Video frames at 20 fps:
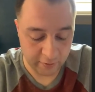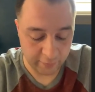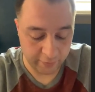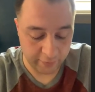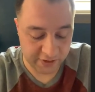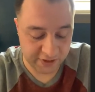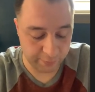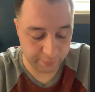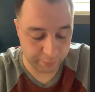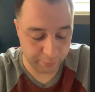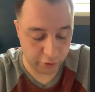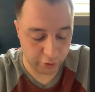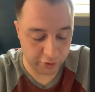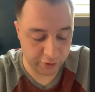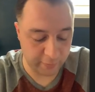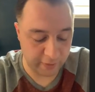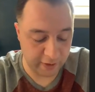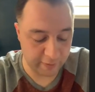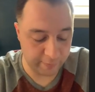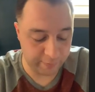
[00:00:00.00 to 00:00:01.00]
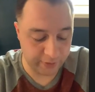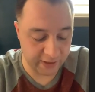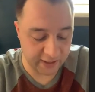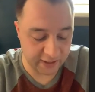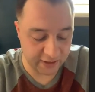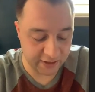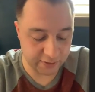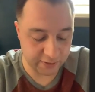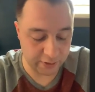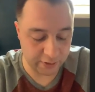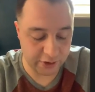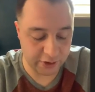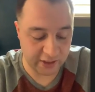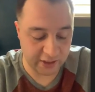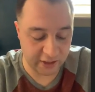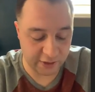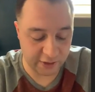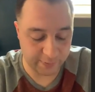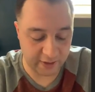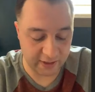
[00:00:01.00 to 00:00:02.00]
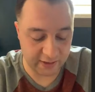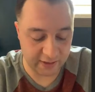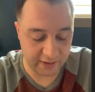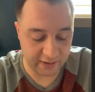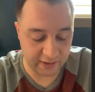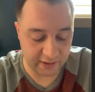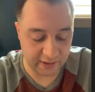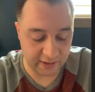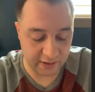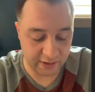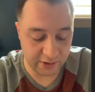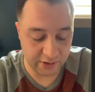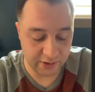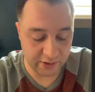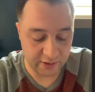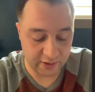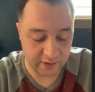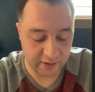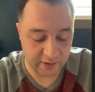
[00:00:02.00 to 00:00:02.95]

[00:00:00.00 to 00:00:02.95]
Vincent pulled the man back into the shadows behind the hedge.